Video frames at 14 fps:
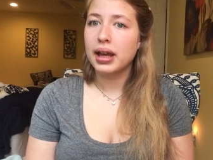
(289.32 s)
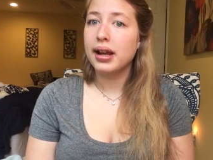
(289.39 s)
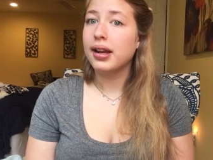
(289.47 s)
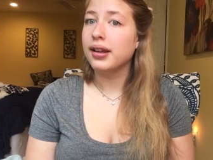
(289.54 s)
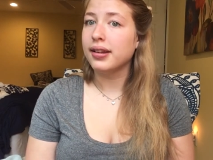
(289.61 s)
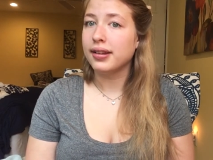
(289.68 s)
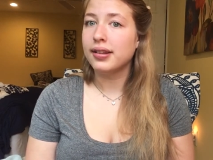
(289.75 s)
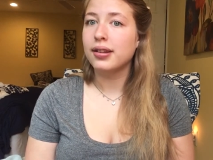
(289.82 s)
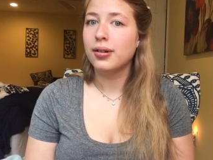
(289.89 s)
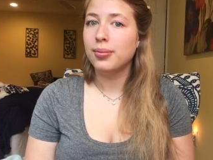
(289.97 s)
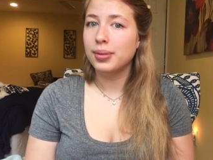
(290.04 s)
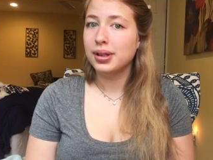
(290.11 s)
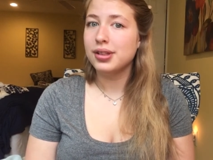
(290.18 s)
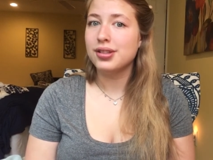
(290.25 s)
It is
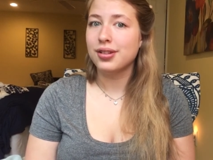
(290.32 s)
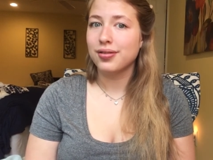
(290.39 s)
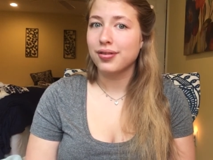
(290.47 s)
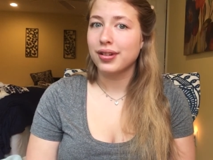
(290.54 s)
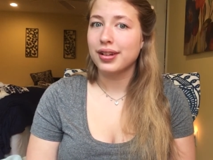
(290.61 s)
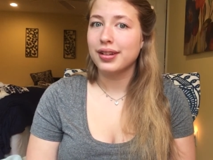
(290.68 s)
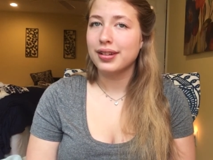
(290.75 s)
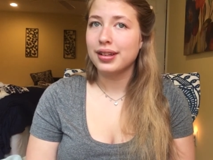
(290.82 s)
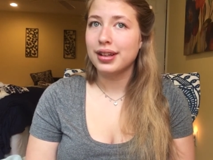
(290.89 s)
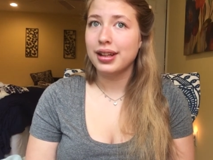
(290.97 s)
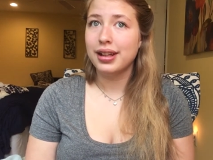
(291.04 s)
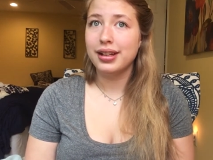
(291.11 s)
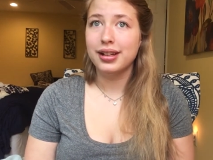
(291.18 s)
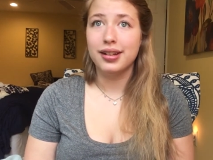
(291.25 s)
so much different,
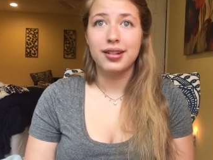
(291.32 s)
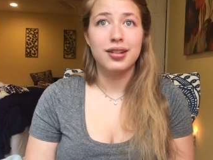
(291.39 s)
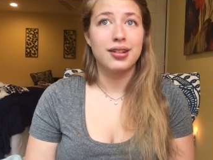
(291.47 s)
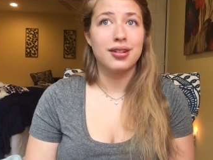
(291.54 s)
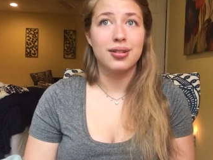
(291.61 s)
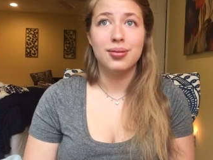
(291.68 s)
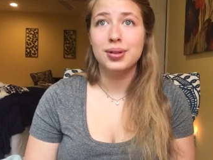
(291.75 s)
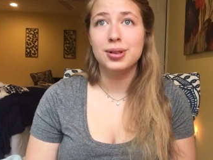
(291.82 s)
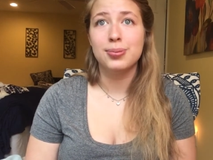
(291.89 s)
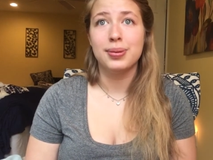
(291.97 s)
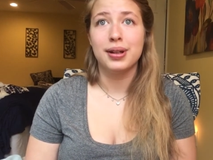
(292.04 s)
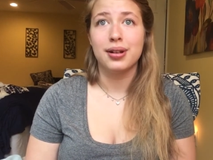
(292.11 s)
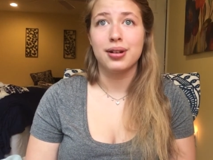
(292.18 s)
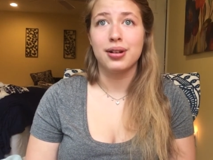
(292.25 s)
and it is so much
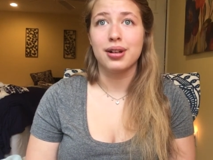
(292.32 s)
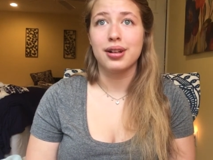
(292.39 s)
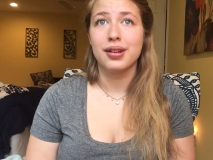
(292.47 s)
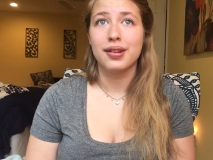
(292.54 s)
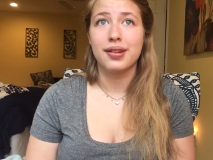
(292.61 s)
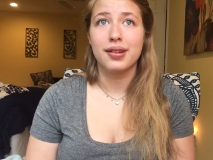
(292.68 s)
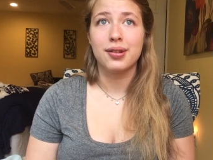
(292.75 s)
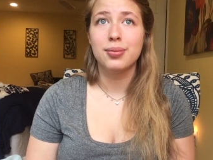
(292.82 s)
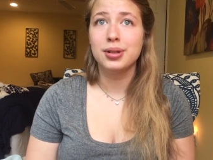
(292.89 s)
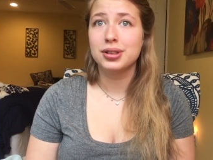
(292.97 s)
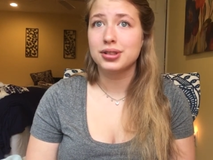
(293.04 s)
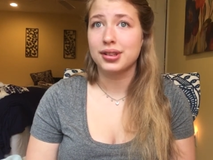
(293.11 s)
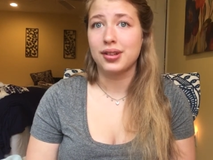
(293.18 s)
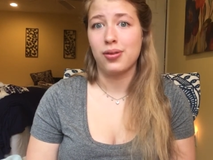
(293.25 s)
better, and so
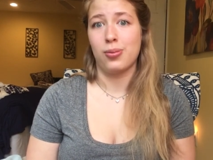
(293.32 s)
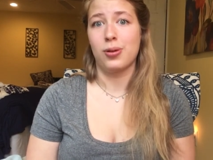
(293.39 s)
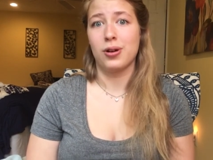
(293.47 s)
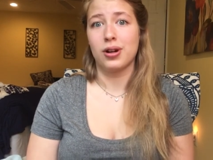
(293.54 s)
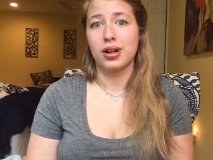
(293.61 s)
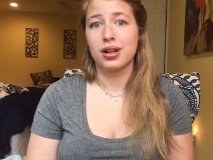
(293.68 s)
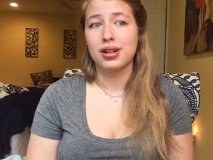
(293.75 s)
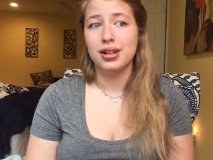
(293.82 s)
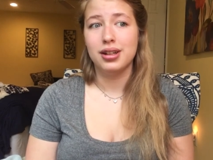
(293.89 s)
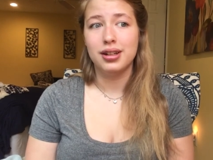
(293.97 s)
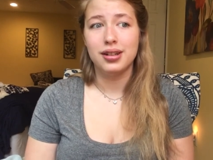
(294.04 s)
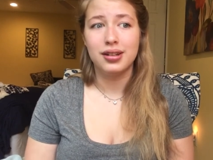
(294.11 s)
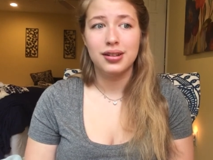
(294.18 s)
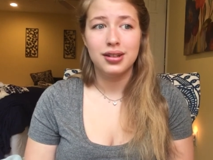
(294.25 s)
much less work,
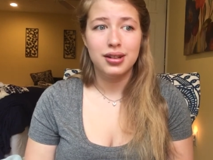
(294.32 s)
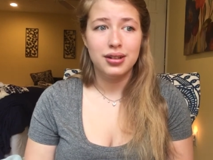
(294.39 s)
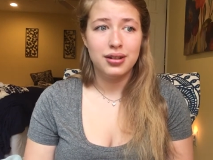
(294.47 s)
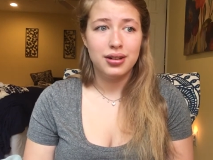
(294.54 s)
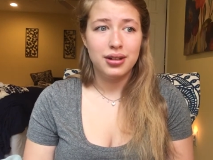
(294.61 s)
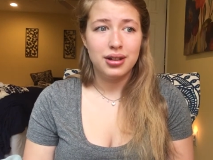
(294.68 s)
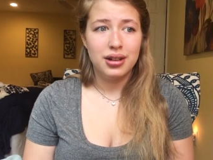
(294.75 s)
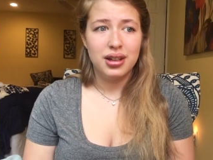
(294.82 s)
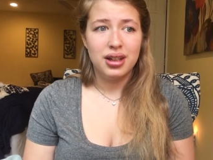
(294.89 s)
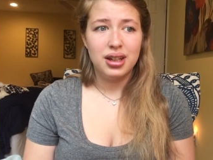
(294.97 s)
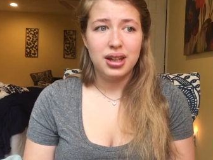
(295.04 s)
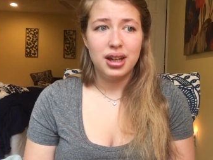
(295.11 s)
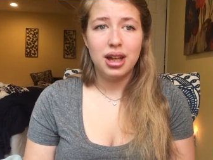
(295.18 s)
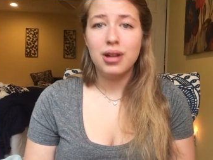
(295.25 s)
and
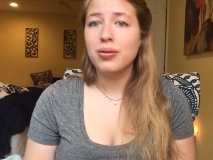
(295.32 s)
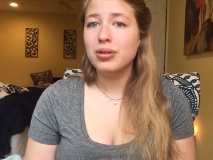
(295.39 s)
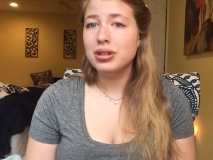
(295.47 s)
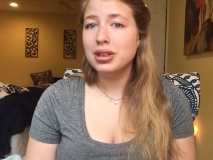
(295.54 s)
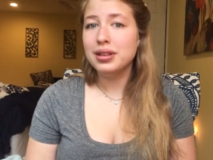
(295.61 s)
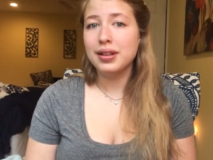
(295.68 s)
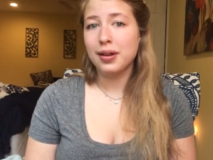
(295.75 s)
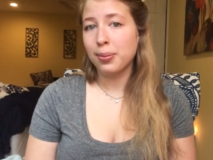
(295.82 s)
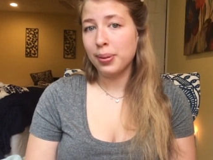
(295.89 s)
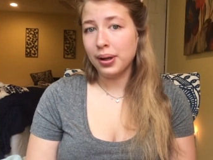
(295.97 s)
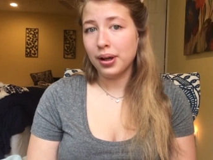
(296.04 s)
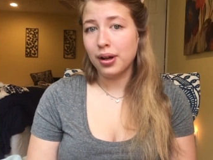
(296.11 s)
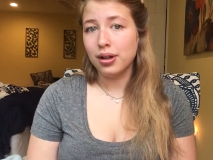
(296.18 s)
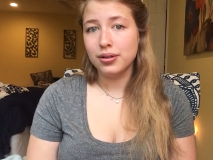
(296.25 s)
it really does
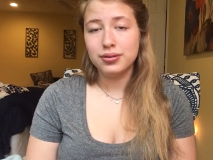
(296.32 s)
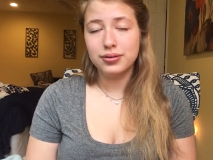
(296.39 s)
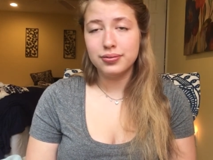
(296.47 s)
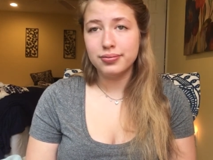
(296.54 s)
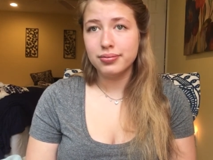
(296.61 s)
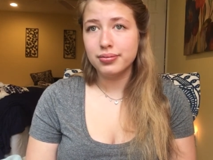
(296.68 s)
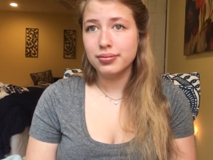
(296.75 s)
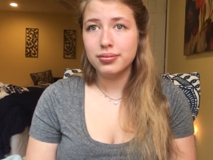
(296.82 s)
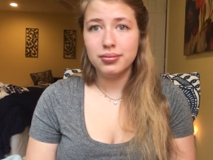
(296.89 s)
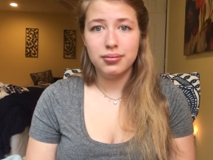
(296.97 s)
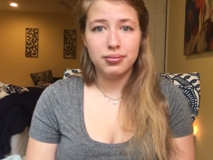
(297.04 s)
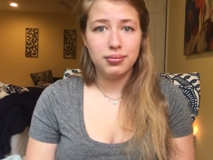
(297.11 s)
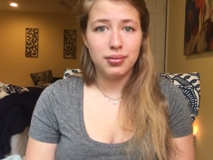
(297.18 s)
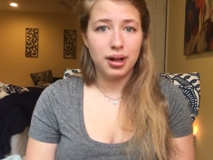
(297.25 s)
pay off.
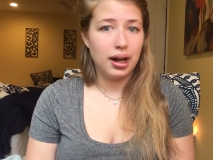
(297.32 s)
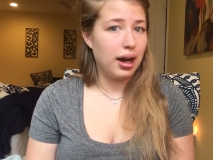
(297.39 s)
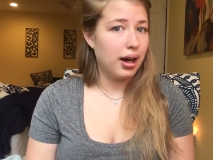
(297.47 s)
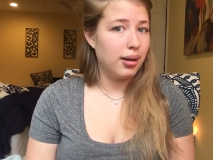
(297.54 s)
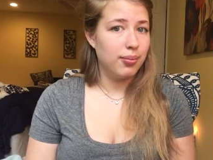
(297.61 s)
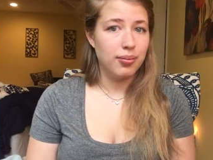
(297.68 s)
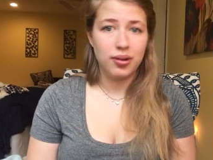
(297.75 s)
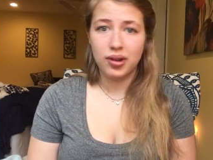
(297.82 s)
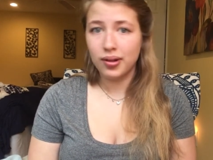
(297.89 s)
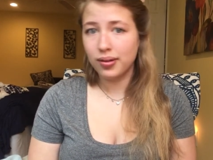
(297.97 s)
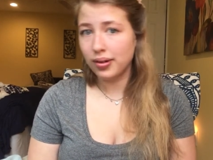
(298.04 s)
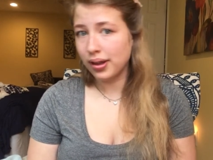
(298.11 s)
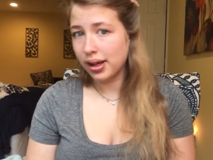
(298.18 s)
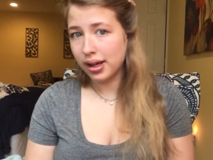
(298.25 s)
I'm
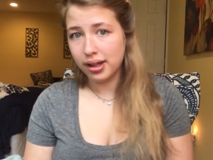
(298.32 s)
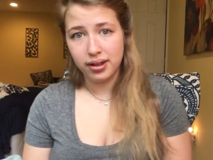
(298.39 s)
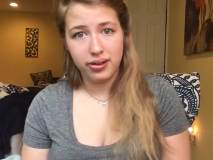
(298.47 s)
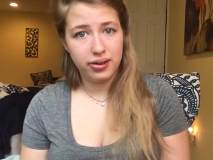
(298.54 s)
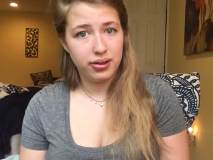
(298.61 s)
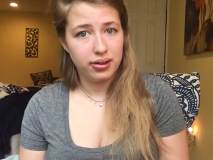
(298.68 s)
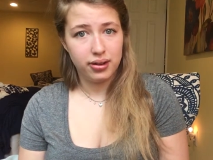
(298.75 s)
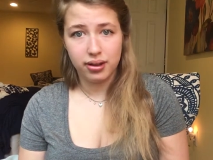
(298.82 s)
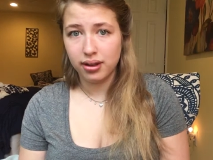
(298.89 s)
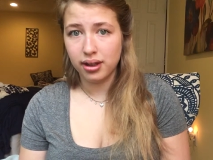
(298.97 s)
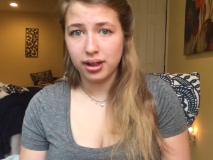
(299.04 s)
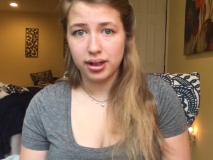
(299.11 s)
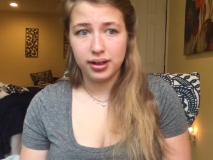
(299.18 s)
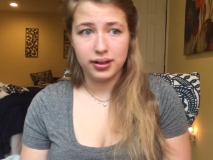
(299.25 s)
so glad
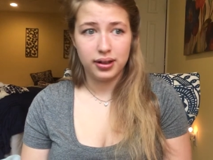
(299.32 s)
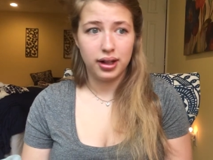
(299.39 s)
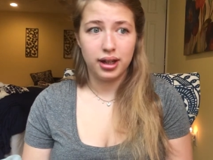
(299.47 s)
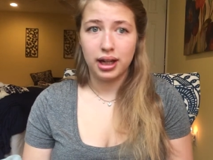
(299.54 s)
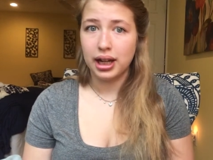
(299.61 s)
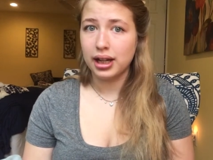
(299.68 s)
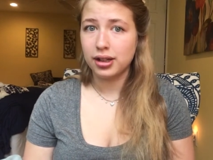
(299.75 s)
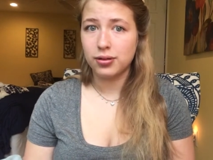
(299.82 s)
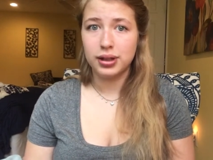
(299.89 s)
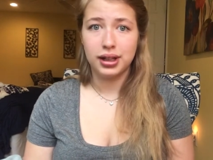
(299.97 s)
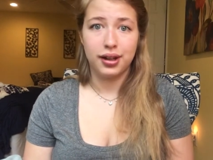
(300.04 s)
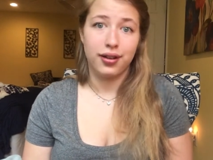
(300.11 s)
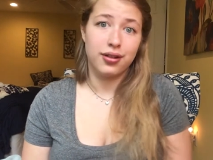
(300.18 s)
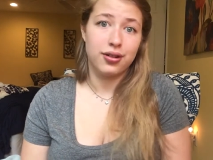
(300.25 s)
that I
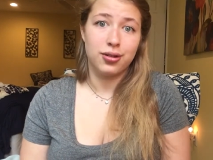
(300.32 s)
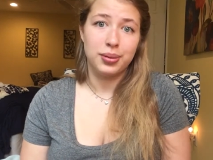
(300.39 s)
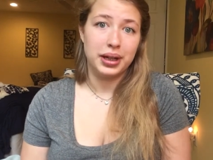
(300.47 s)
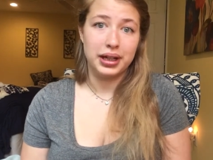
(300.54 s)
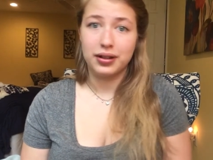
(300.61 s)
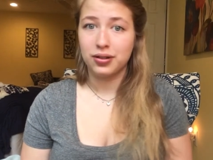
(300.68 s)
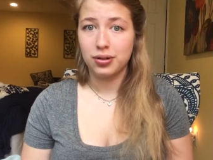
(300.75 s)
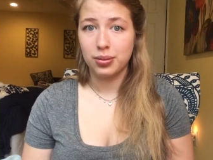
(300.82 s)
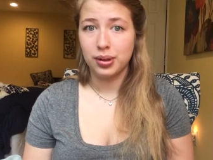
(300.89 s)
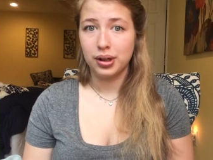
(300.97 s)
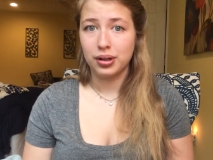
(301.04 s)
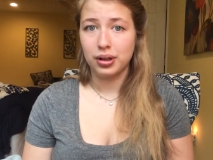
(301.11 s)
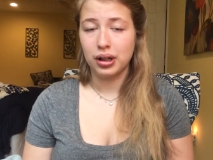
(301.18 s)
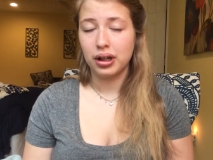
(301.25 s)
acquiesced to my extreme
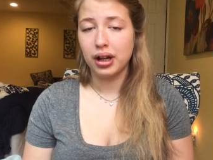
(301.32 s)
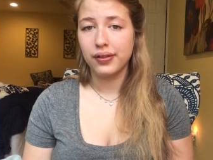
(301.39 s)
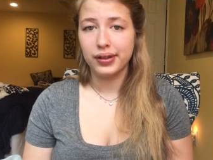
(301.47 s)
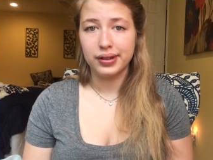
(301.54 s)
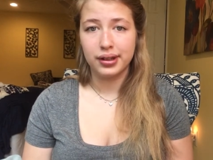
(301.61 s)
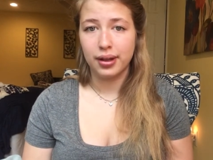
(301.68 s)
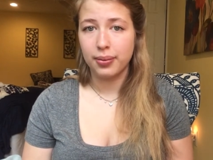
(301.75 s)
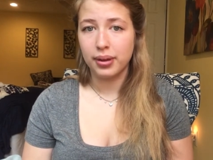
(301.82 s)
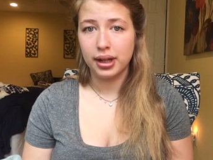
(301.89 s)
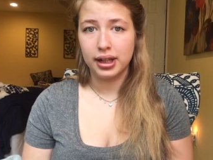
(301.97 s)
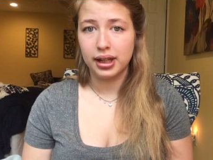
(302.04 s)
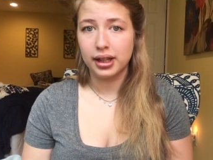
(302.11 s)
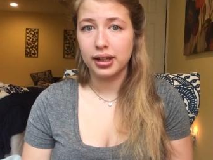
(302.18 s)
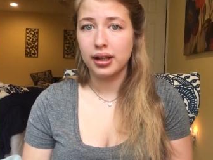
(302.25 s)
hunger every time that
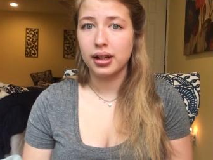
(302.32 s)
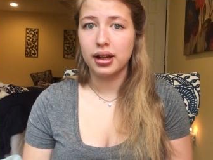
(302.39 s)
I hit.